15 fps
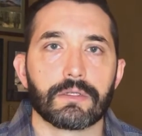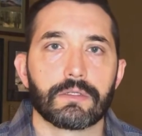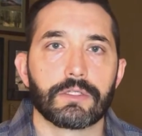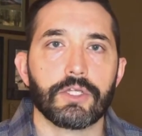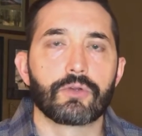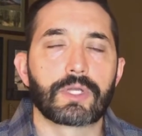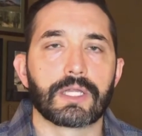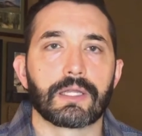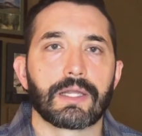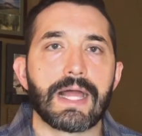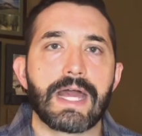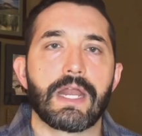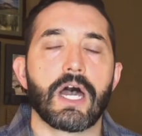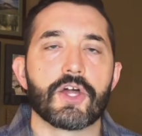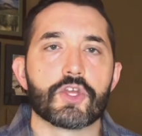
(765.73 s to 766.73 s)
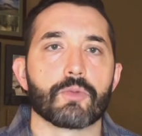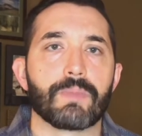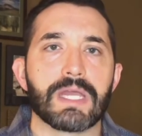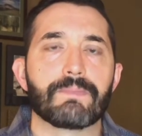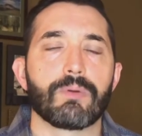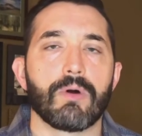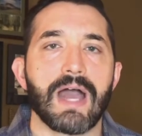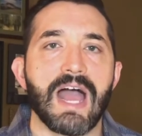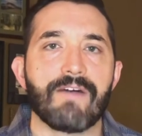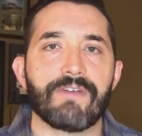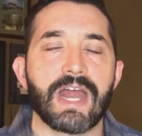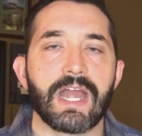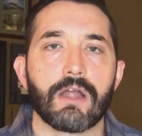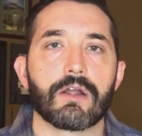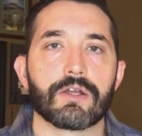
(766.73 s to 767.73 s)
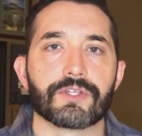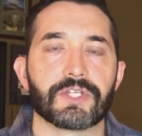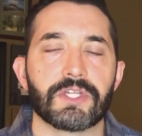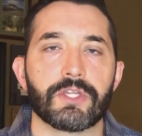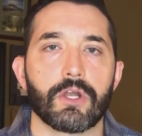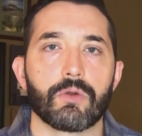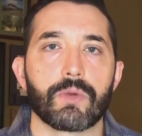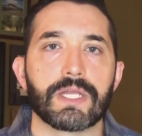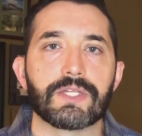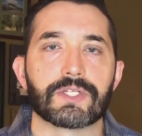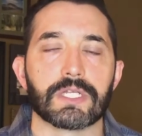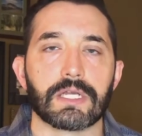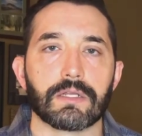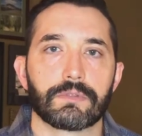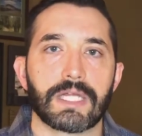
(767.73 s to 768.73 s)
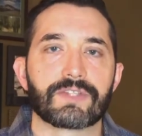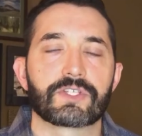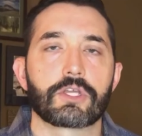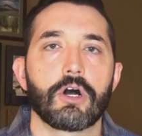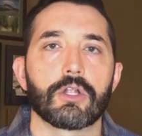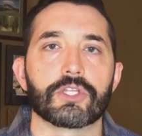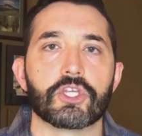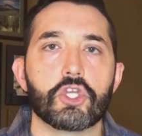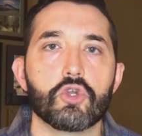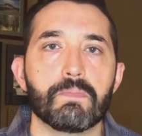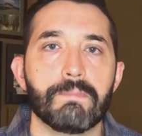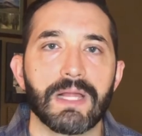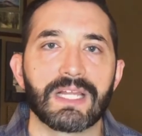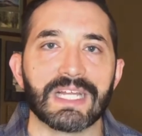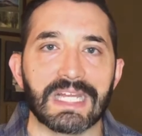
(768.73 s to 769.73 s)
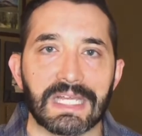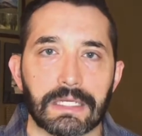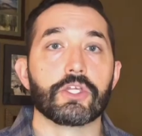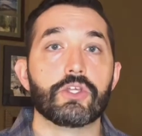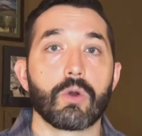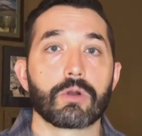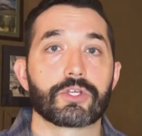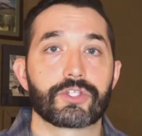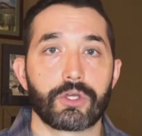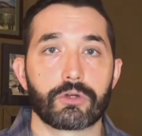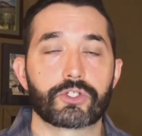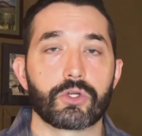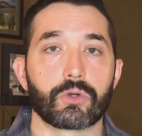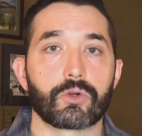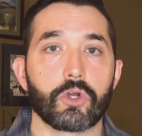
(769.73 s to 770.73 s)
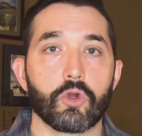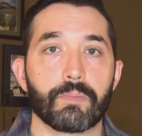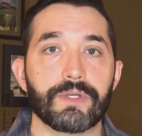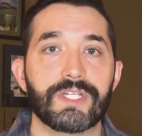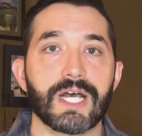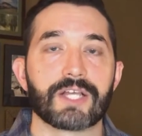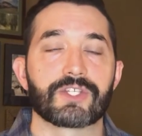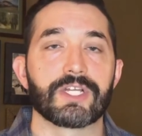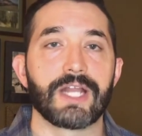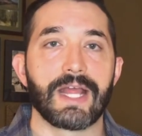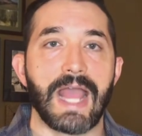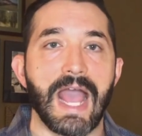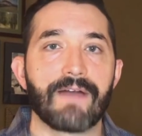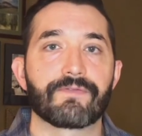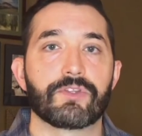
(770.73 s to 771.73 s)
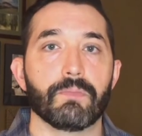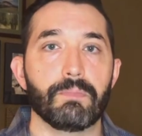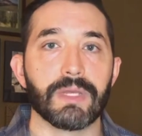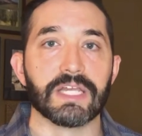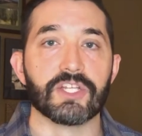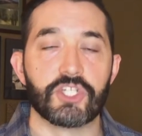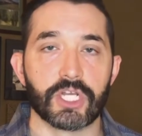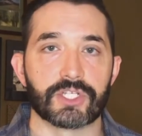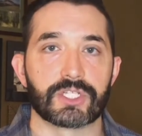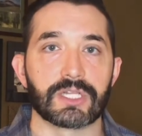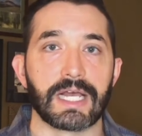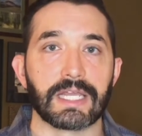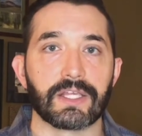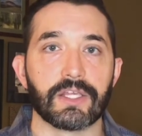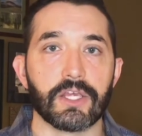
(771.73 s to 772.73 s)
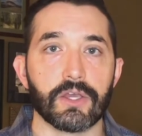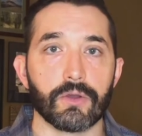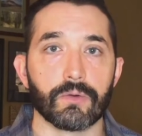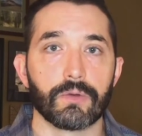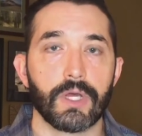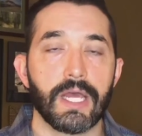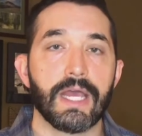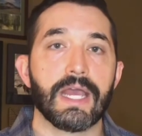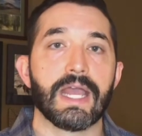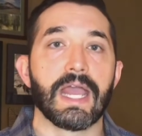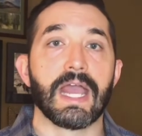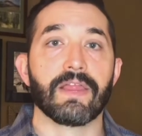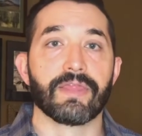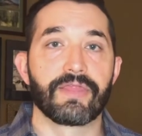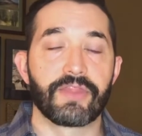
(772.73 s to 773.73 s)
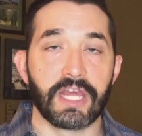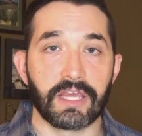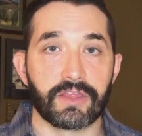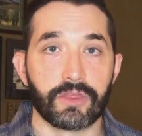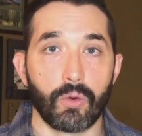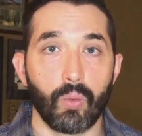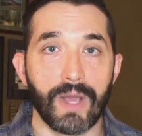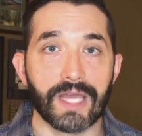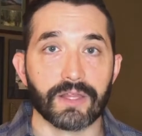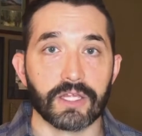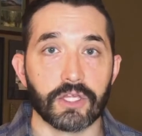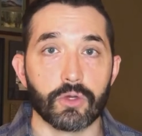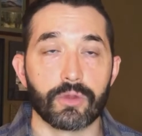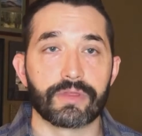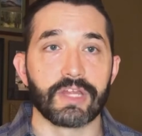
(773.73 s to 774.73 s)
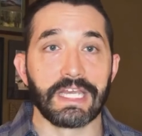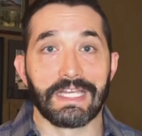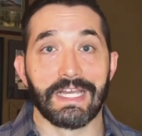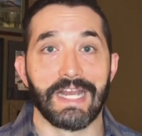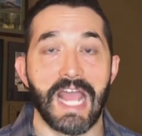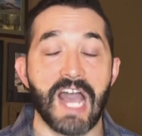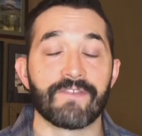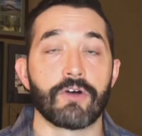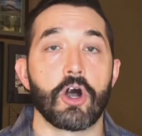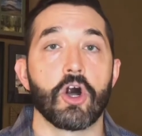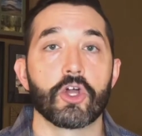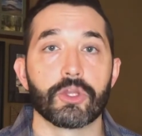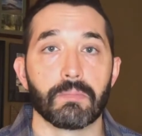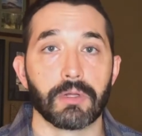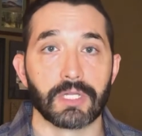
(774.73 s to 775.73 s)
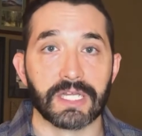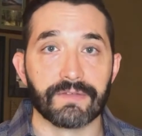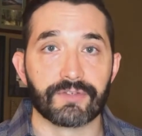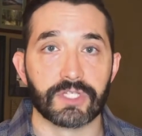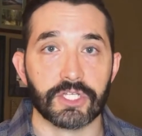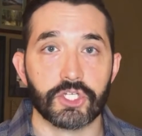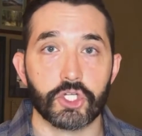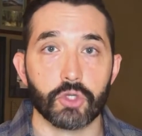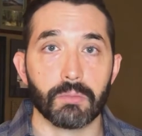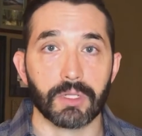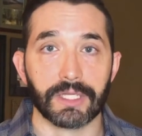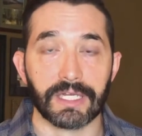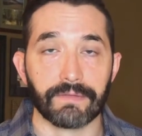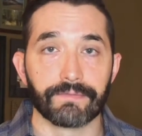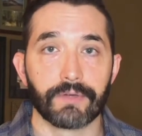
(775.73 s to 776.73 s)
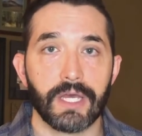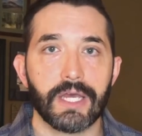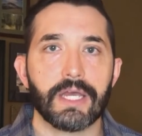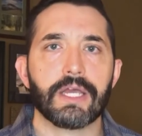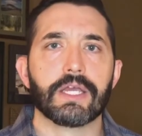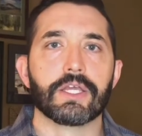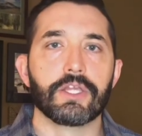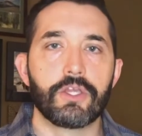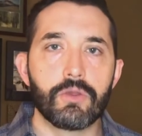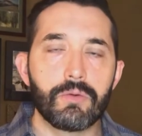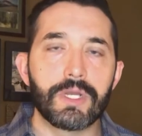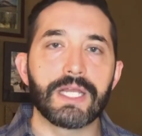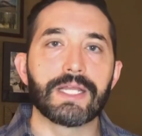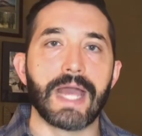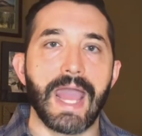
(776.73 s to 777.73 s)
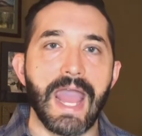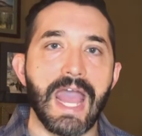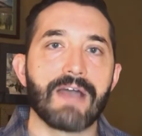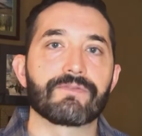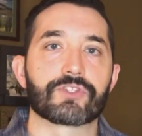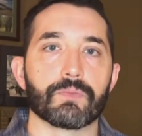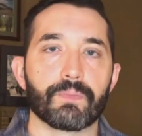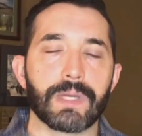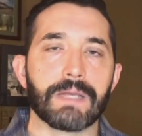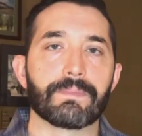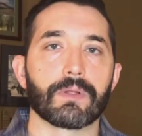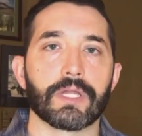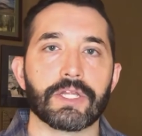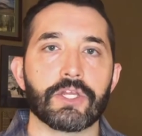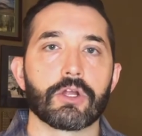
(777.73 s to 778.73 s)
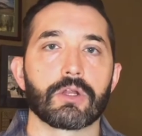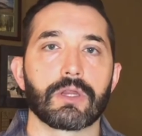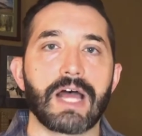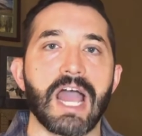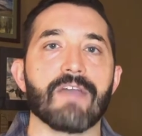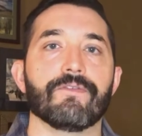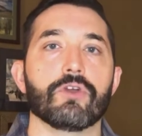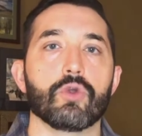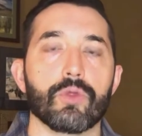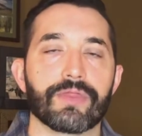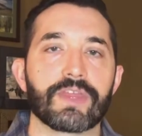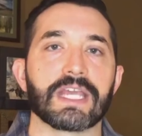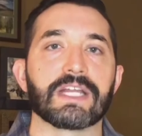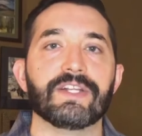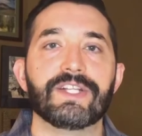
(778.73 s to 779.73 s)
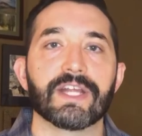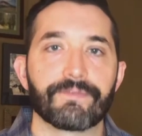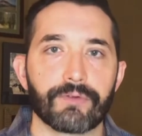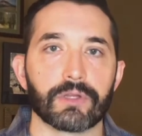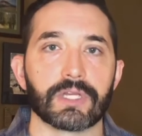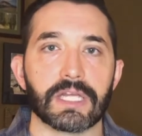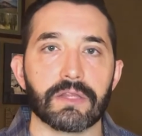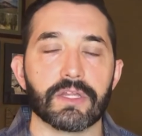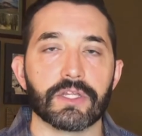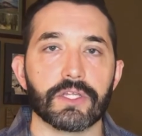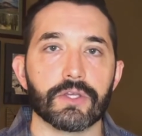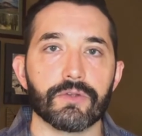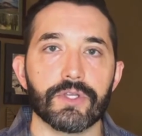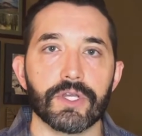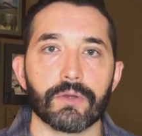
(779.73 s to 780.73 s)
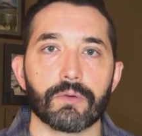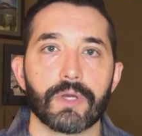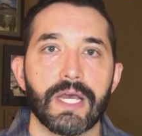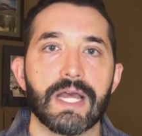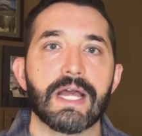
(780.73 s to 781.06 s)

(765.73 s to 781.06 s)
You can let other people have errors in their reasoning. That's called humility. Your social group doesn't have to be just like you and think the way that you think and have all the beliefs that you believe. You need to have some people in your life who think differently than you do.